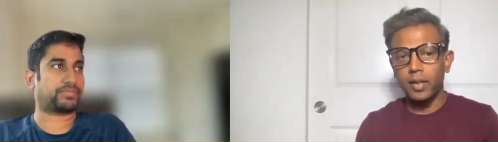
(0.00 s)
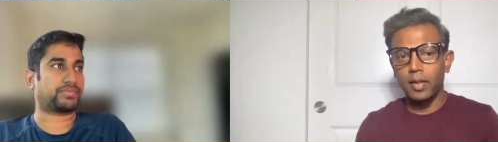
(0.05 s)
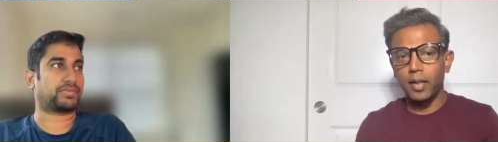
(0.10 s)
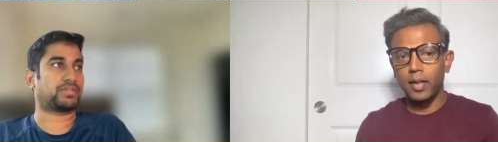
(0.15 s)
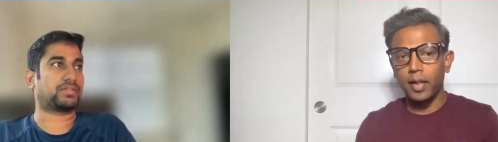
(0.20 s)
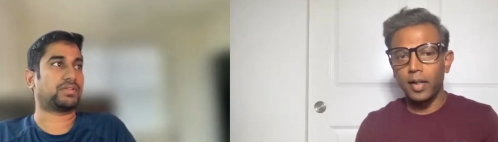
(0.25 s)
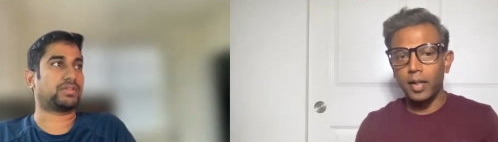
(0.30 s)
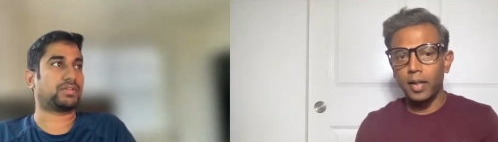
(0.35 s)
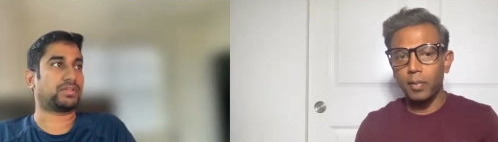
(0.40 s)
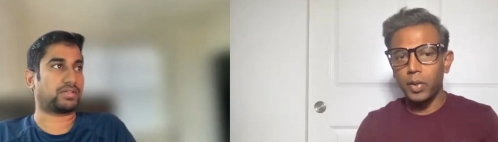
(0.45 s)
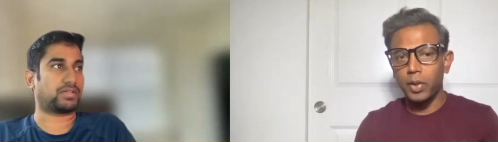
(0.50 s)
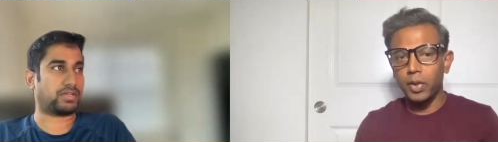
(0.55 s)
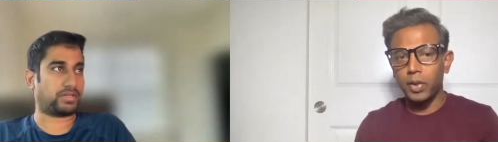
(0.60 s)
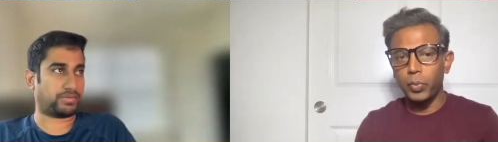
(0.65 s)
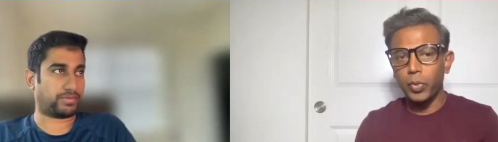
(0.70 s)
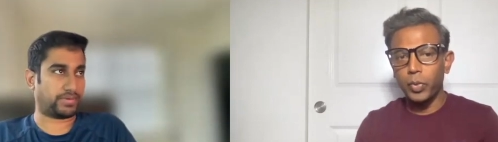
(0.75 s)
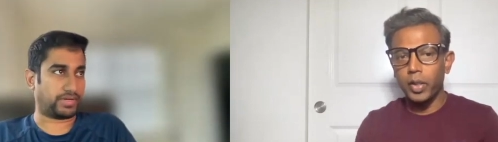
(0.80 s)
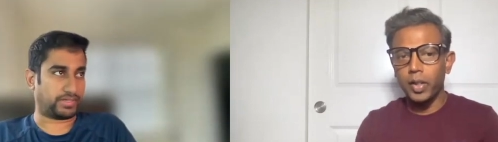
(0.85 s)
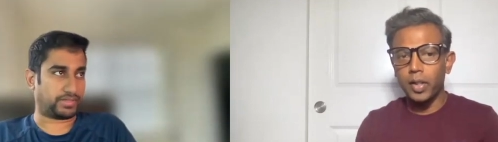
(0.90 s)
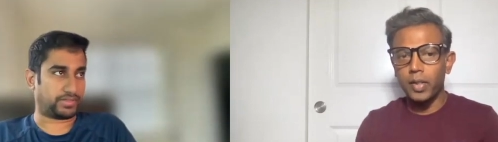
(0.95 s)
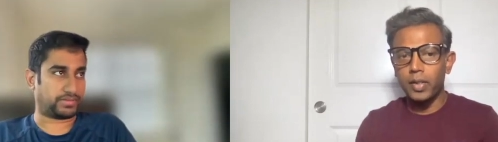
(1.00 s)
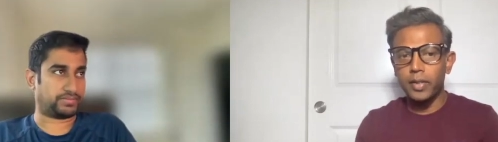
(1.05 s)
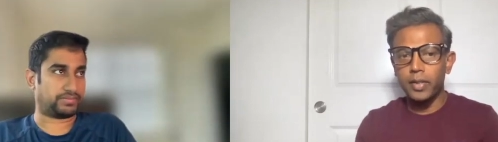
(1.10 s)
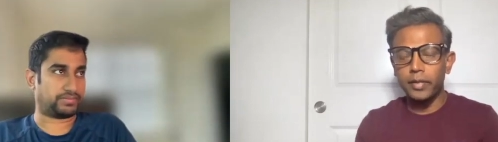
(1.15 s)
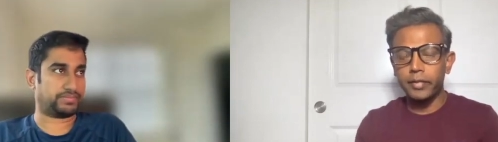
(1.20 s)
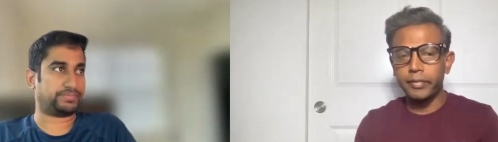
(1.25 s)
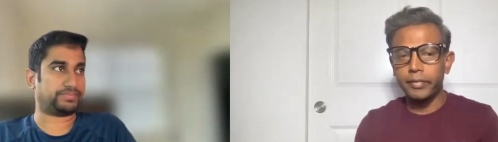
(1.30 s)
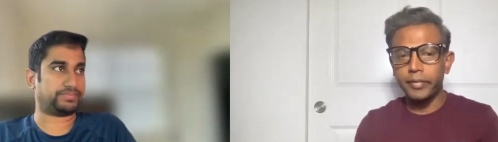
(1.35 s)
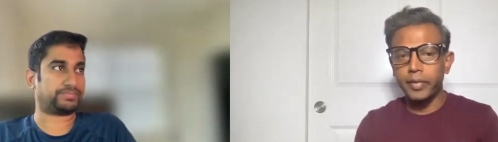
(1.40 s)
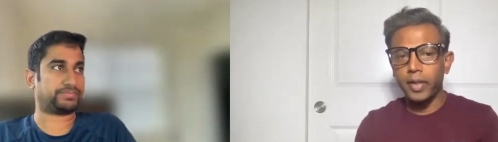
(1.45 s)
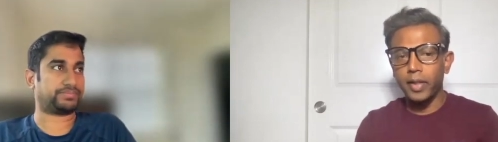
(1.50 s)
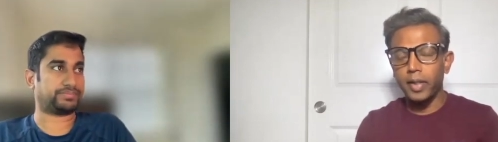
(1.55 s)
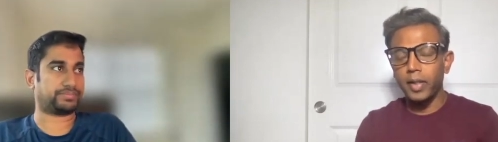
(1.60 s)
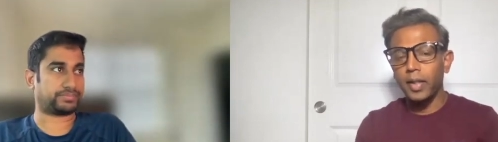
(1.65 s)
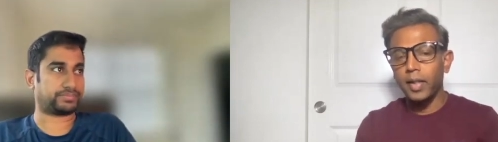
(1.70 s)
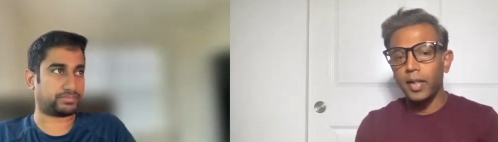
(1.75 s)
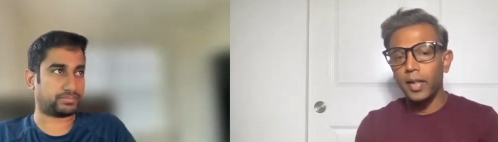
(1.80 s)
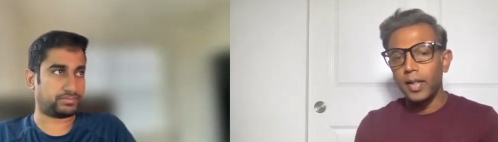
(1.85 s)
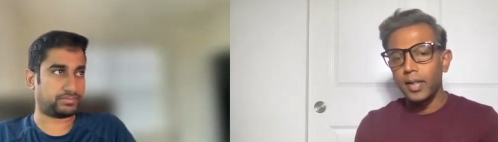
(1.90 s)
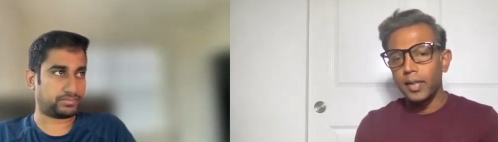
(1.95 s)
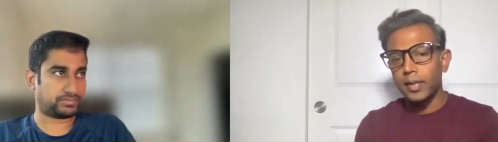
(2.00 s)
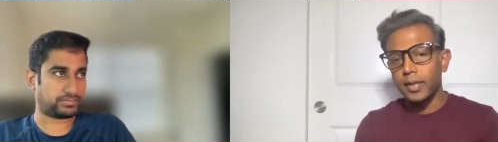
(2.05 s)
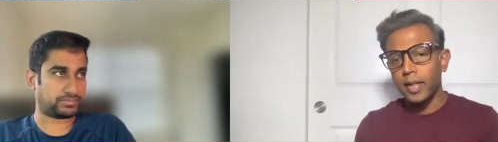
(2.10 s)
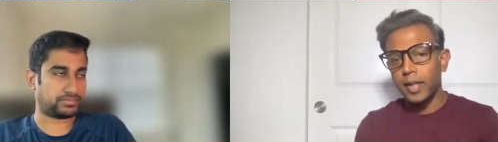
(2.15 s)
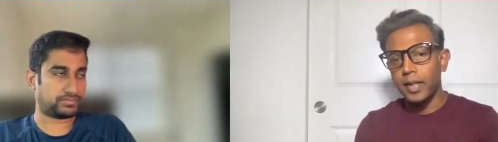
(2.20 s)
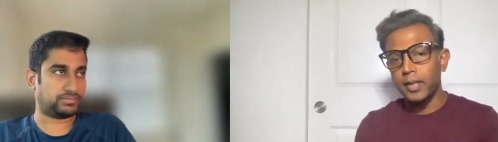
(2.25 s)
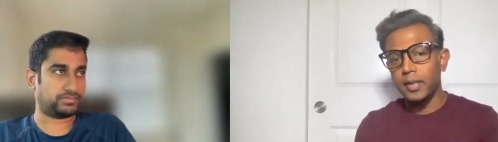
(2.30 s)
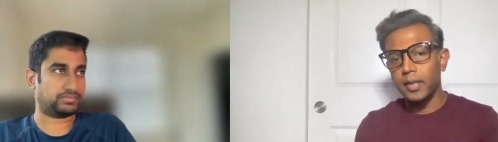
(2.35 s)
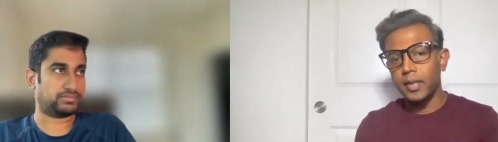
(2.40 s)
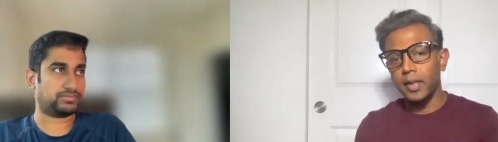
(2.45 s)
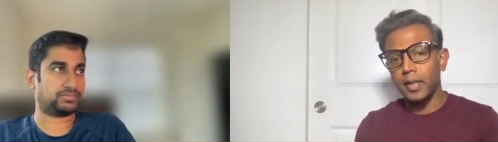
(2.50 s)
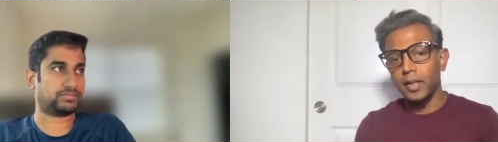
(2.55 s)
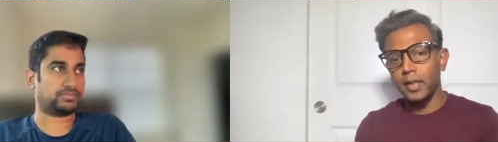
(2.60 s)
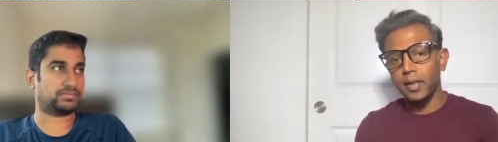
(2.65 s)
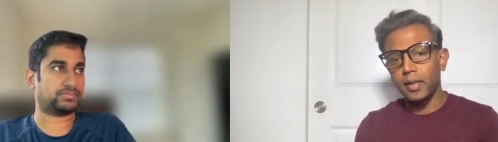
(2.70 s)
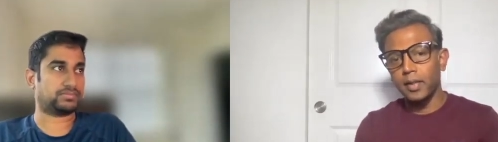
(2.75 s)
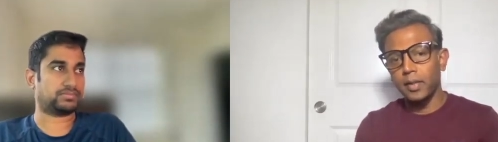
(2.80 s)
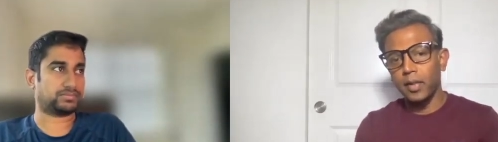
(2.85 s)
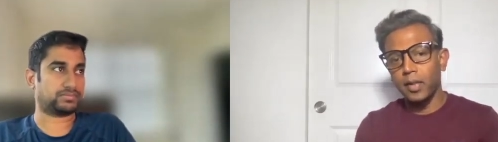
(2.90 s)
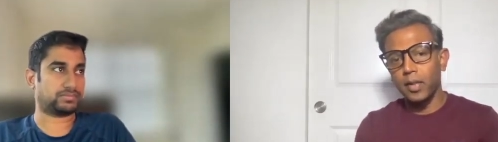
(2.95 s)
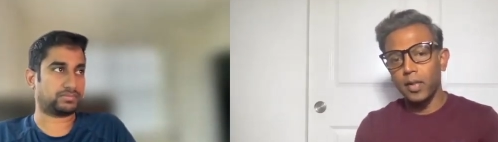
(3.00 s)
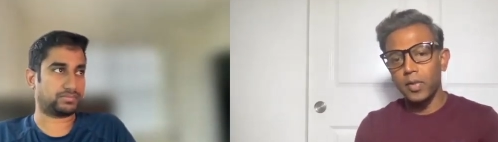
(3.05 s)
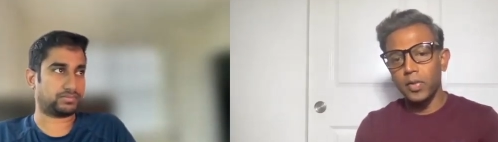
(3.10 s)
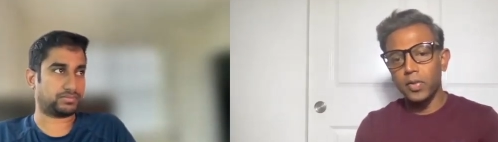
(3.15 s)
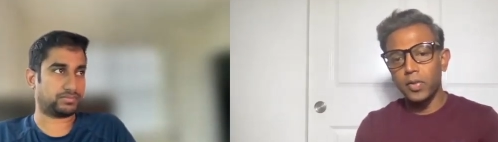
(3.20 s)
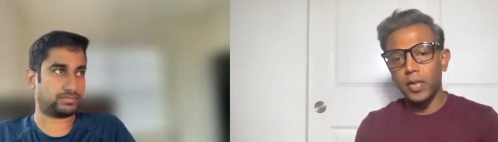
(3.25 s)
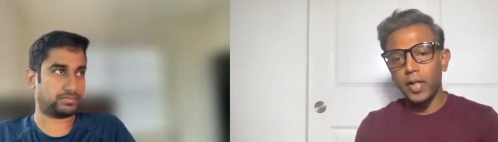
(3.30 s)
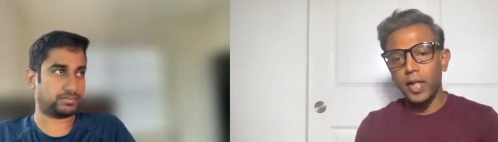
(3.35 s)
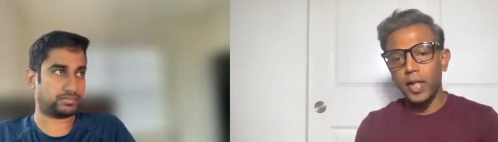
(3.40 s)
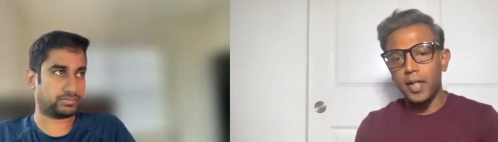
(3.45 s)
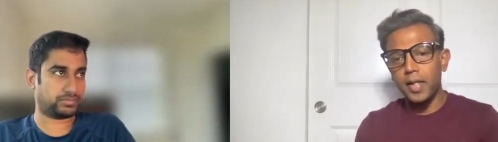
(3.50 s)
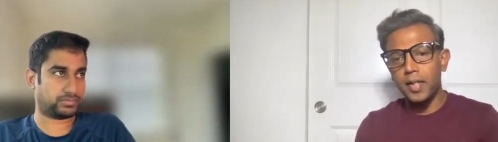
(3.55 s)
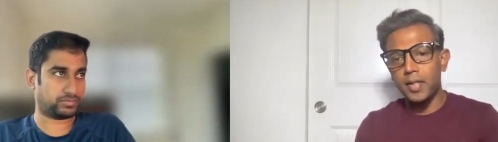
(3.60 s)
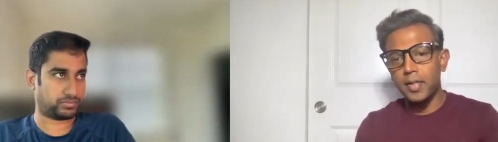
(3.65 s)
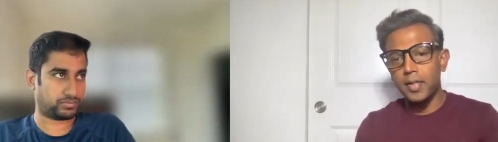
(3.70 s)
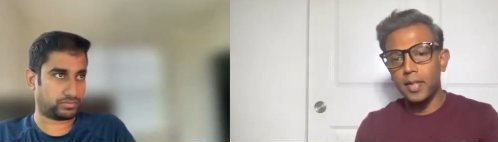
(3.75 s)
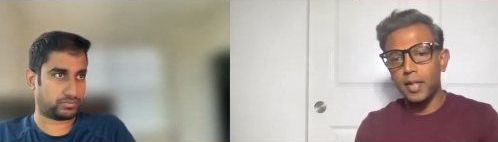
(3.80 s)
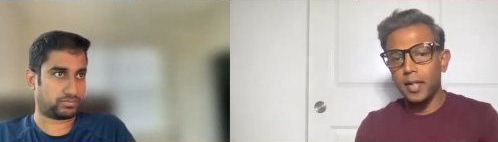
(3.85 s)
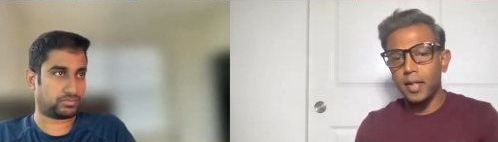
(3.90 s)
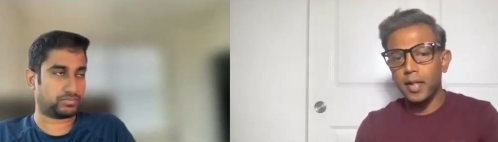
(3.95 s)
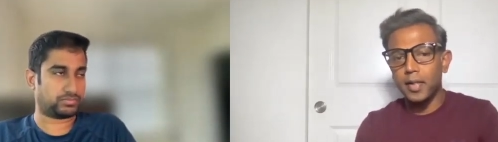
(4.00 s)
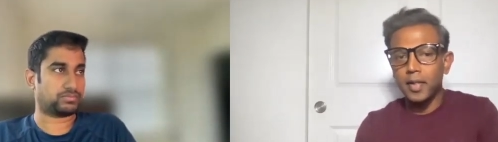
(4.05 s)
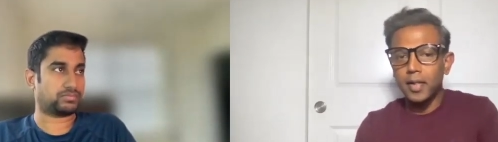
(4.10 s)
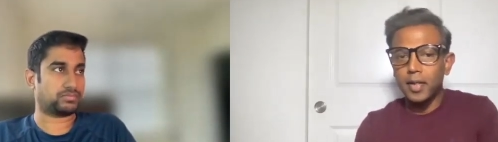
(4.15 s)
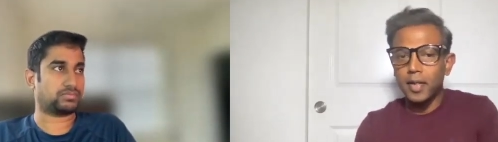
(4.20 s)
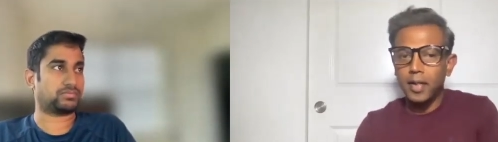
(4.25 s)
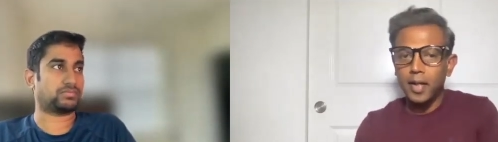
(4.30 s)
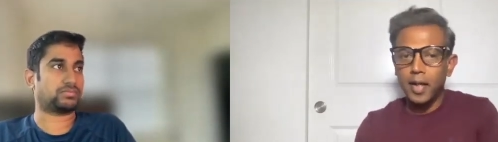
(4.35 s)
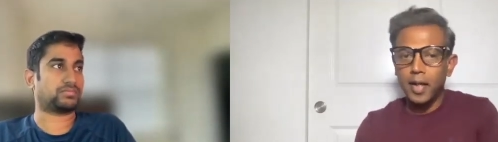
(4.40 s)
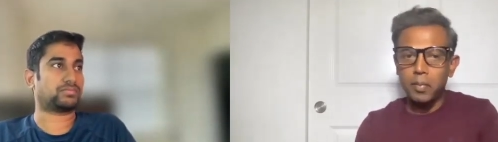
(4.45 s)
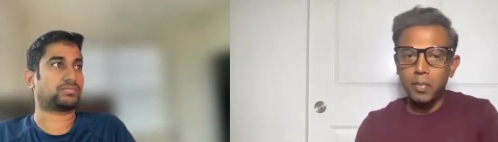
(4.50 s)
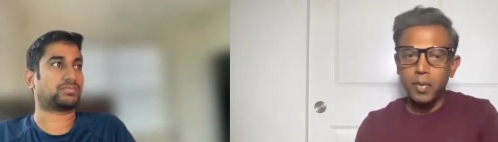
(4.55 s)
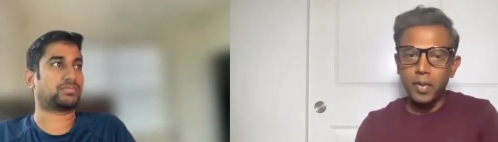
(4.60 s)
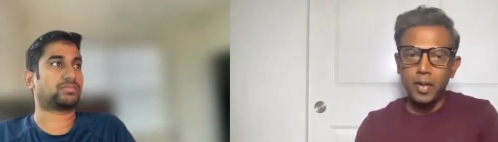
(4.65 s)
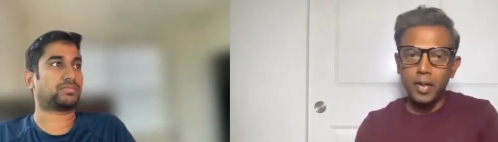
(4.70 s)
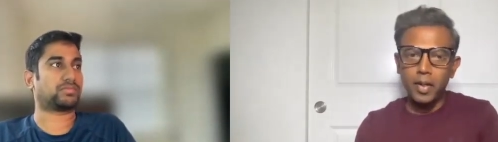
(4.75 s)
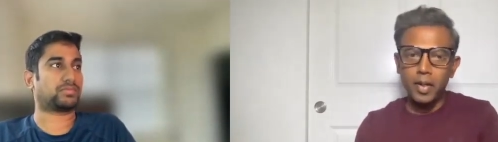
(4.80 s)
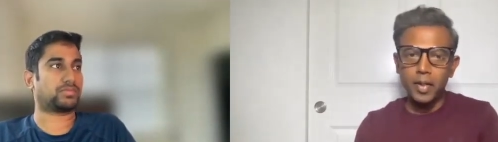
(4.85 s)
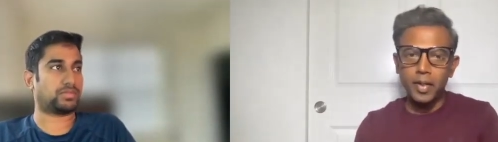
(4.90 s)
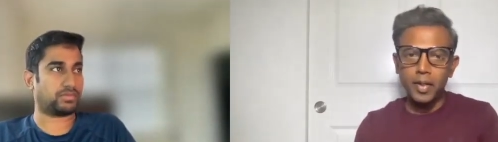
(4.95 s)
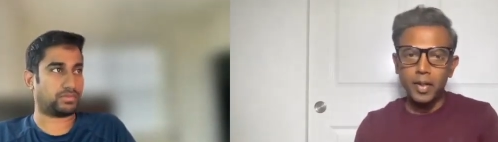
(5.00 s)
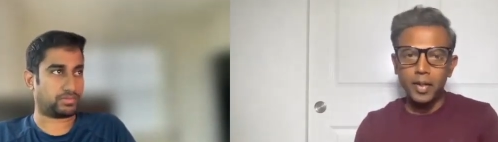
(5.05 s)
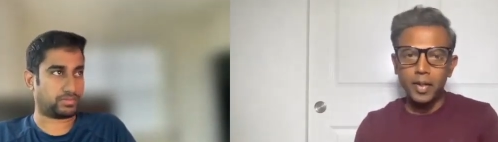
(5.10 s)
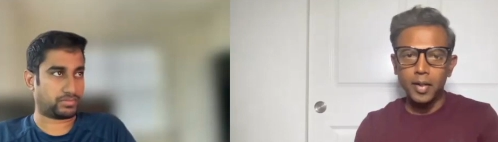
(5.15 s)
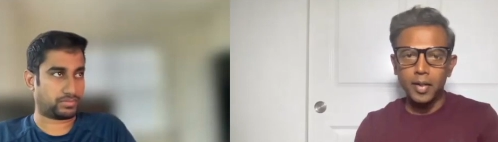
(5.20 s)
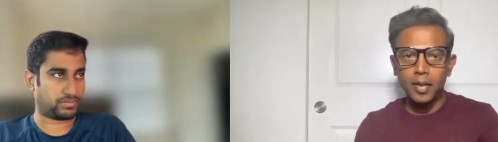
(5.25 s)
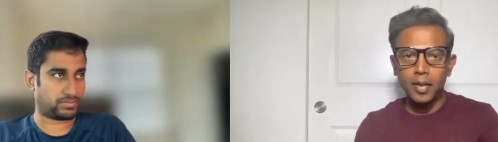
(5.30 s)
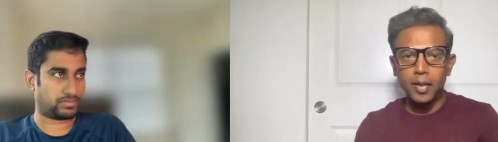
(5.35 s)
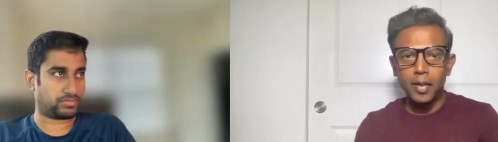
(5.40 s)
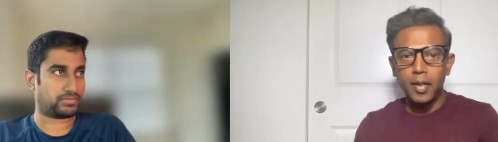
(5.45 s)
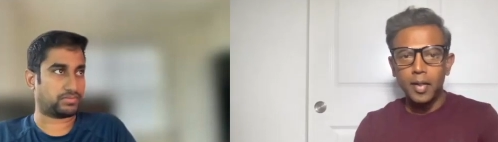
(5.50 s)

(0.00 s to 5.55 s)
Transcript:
Speaker 1: A real-time experience right. of uh, sizing and also latency related, IP related,